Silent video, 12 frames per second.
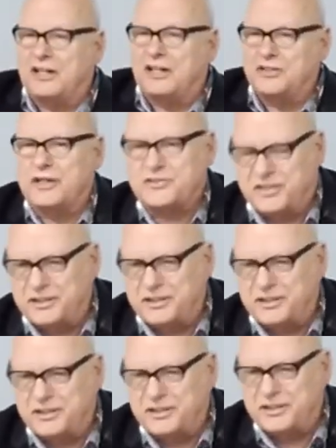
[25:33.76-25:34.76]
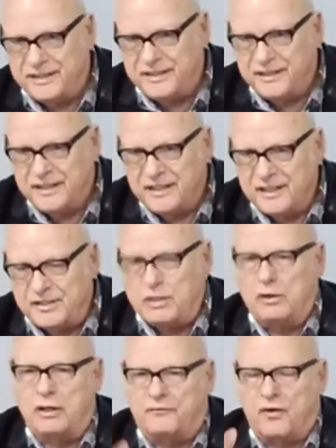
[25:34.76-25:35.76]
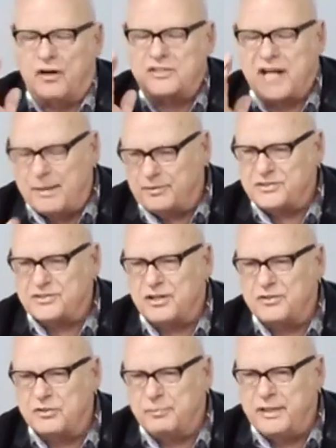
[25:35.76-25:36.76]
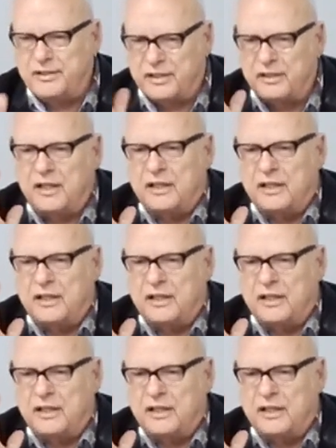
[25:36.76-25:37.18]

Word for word: trusted me, you, as far as I'm concerned, you'll be the